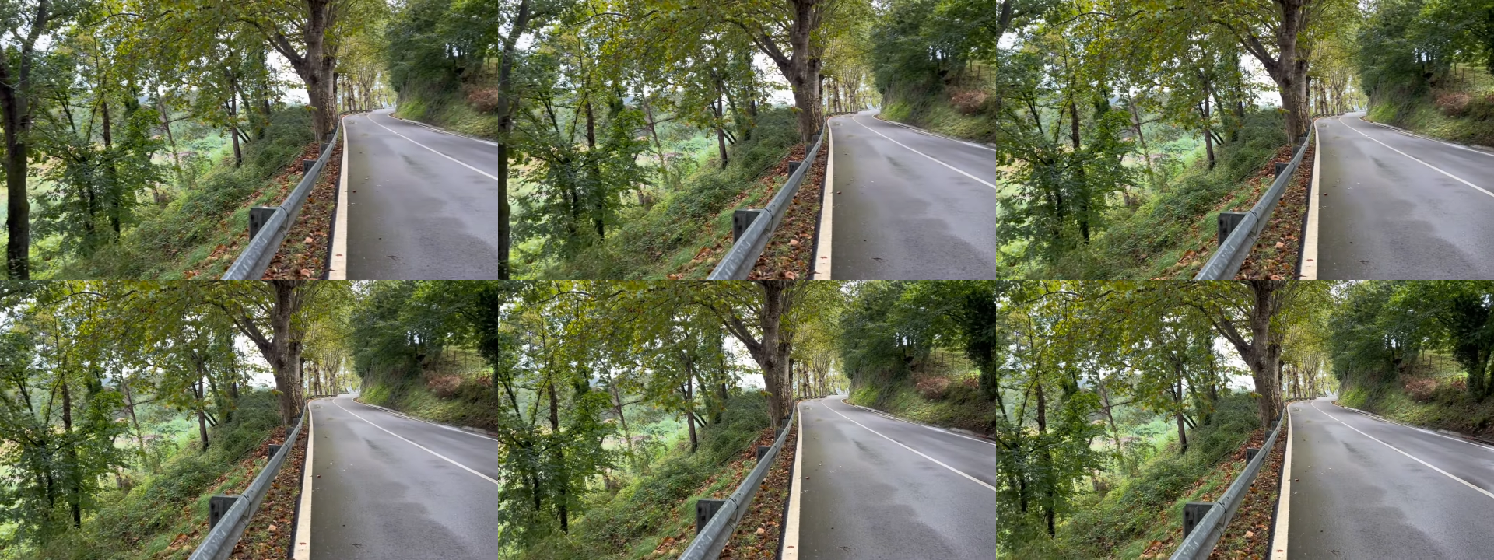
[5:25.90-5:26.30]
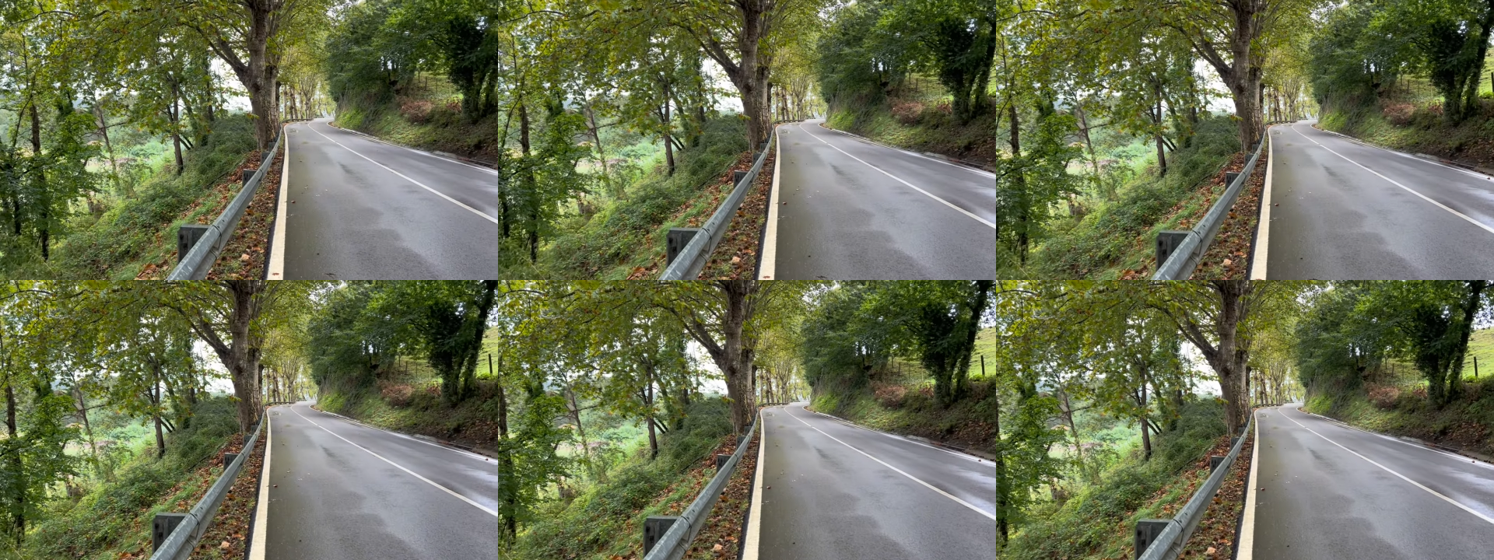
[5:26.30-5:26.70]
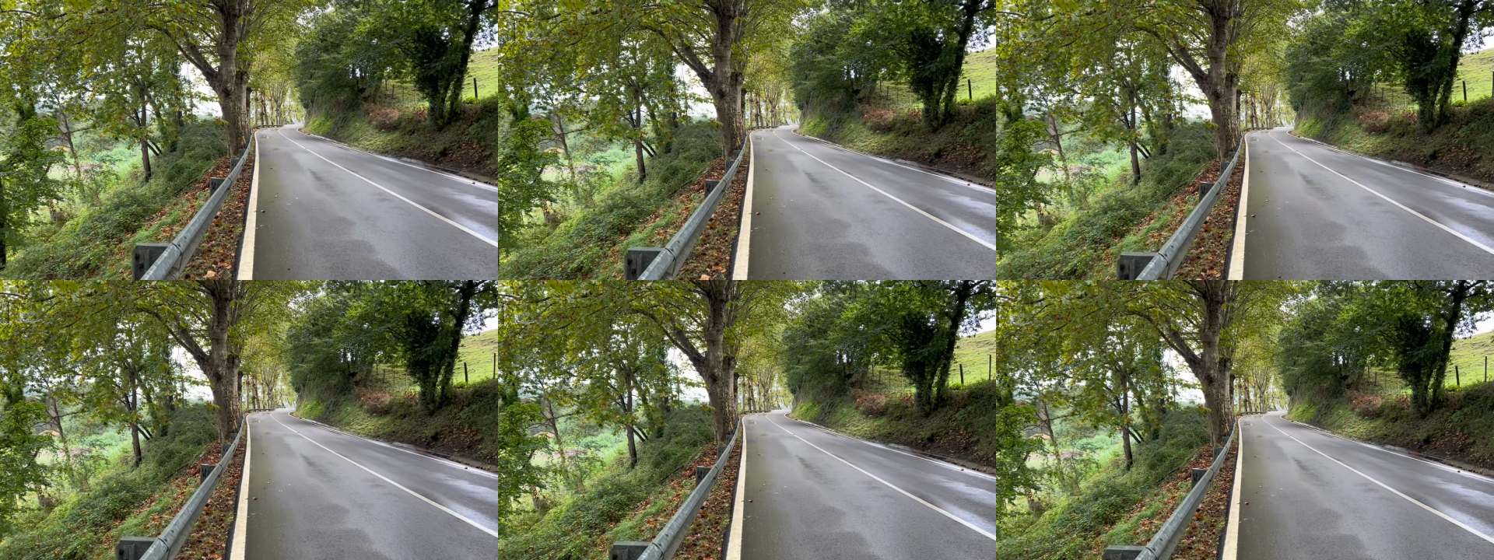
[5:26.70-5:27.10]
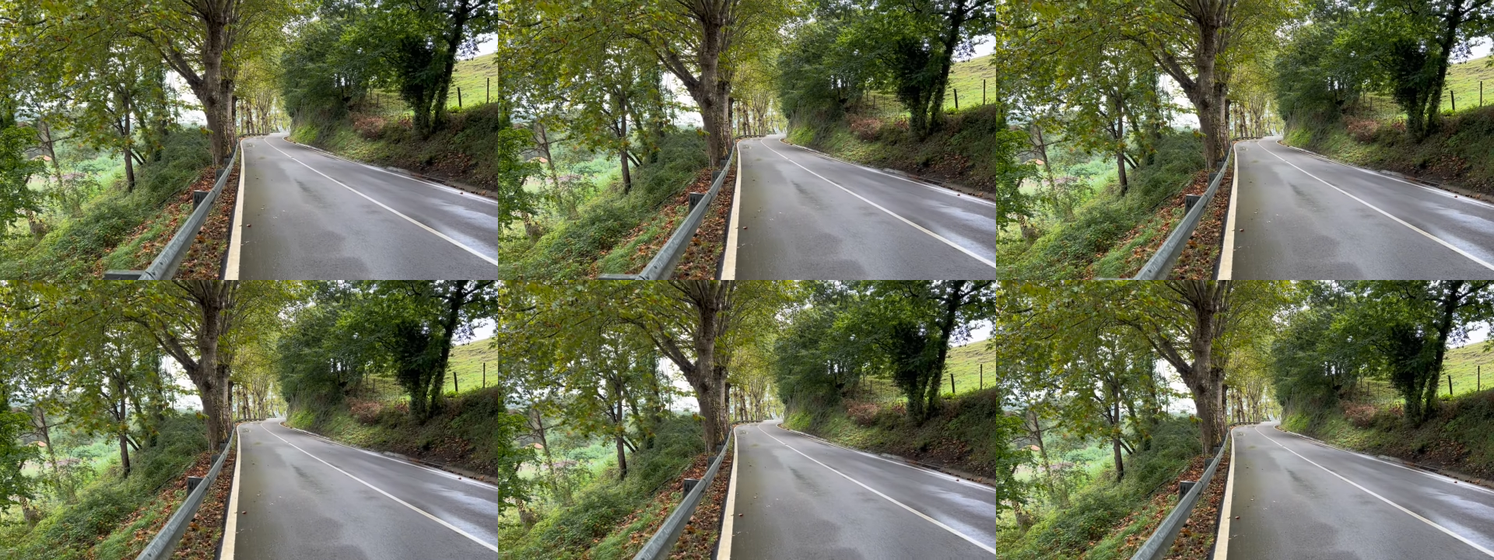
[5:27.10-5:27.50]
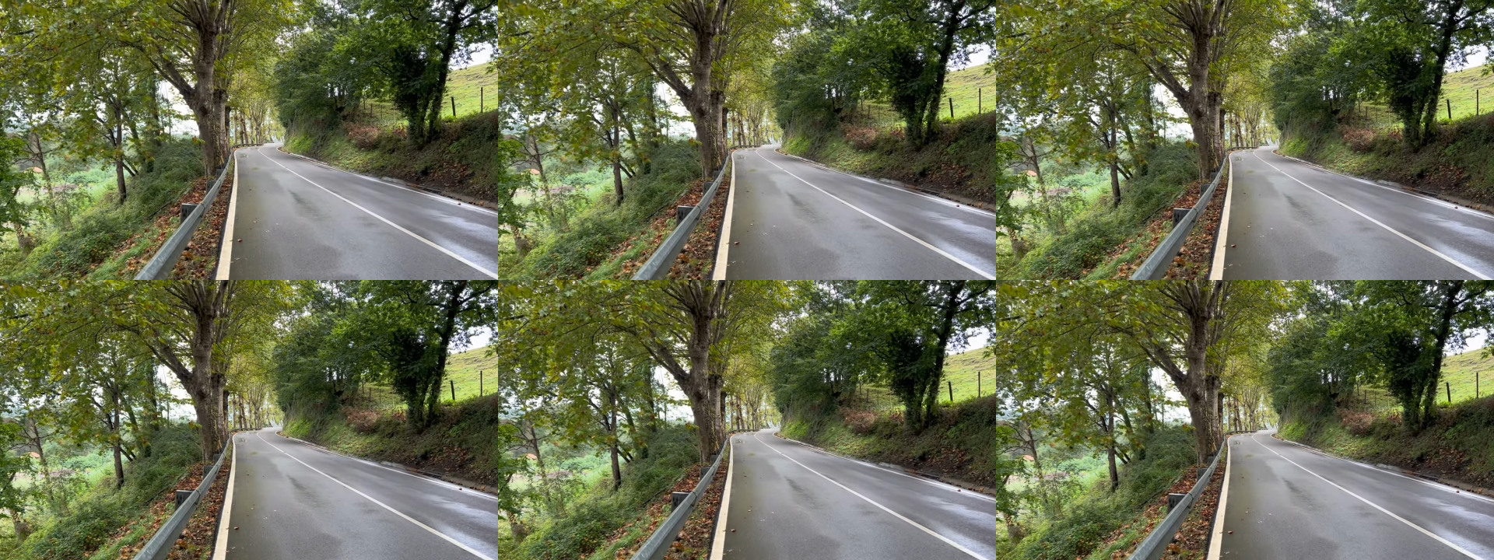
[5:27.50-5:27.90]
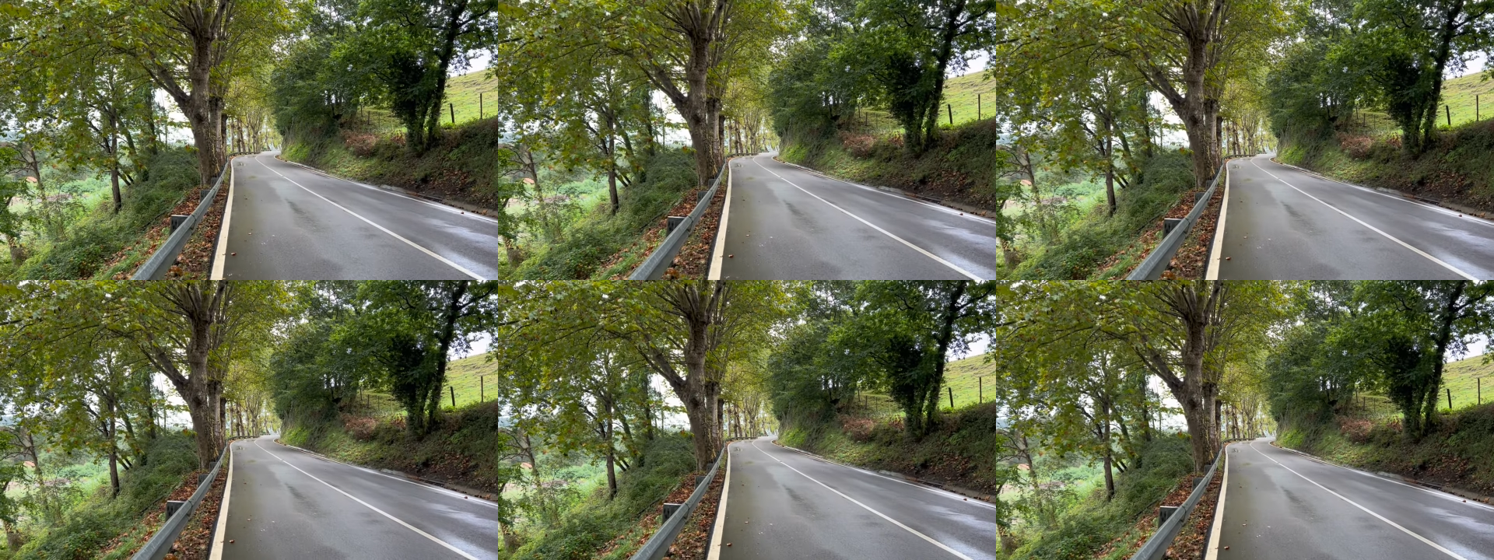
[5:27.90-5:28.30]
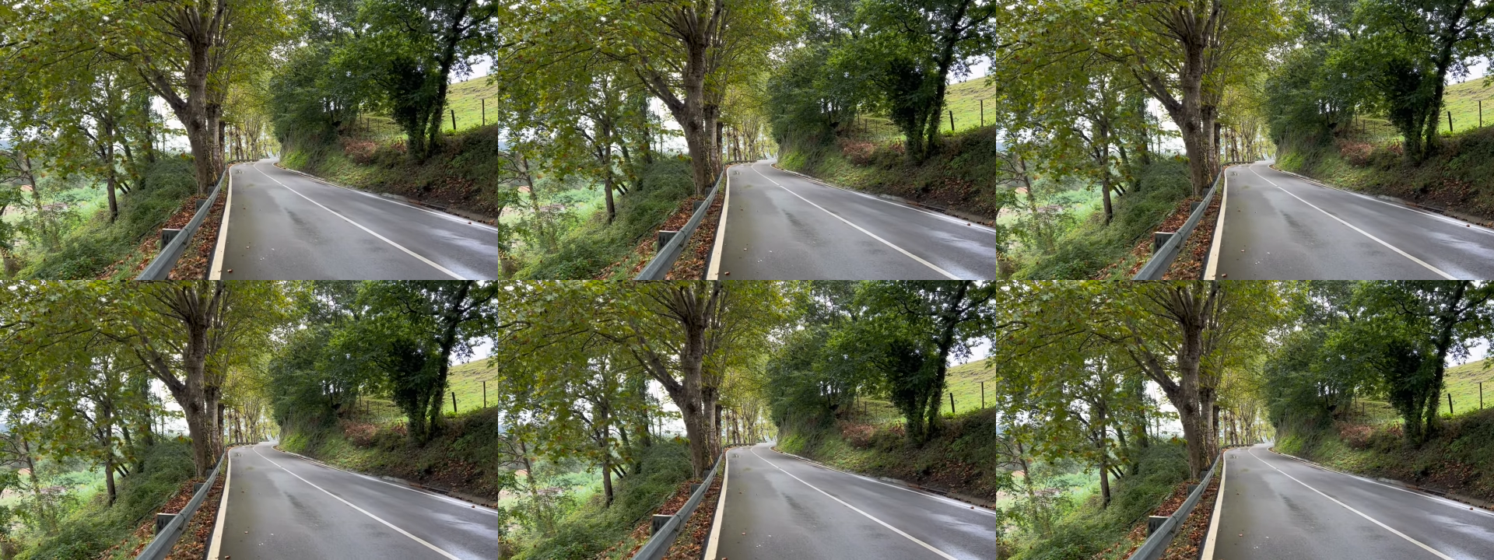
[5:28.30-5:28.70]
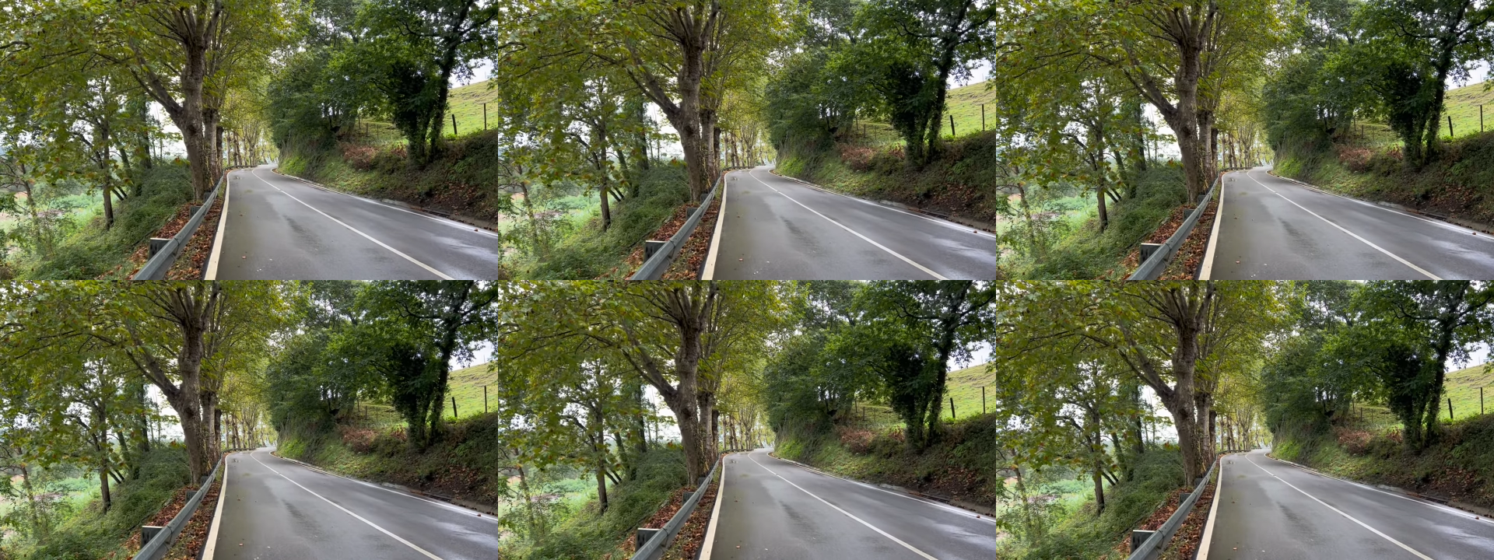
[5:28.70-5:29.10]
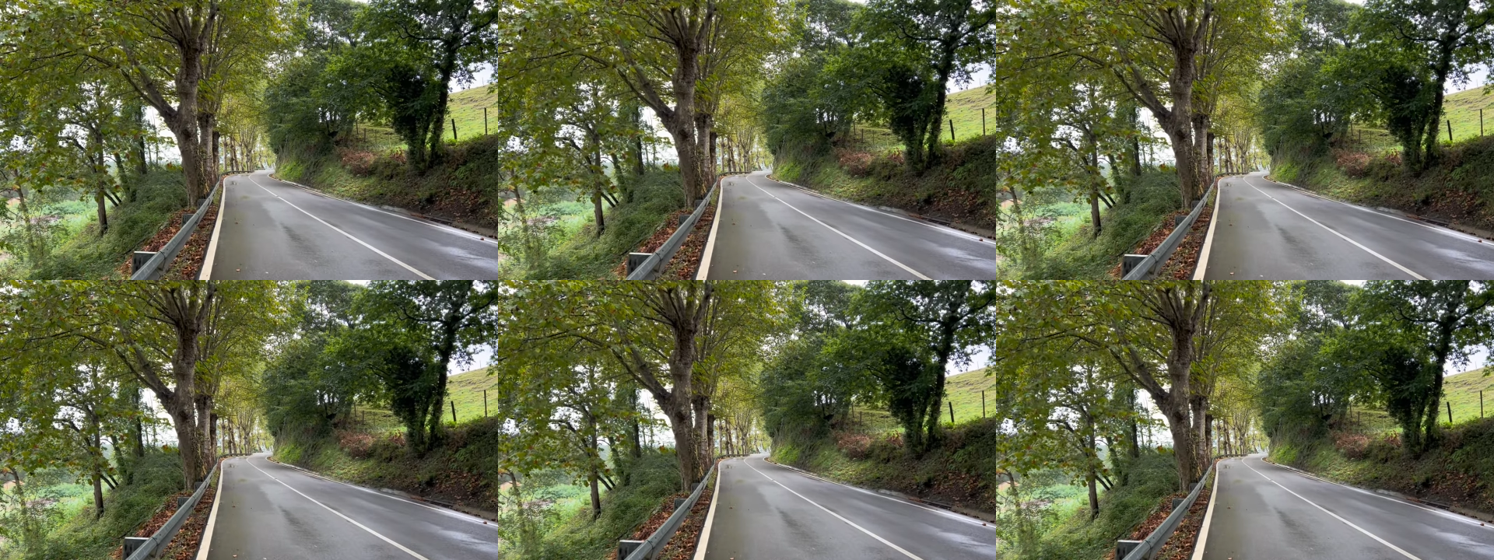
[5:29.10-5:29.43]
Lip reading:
No face is visible, so there are no lips to read.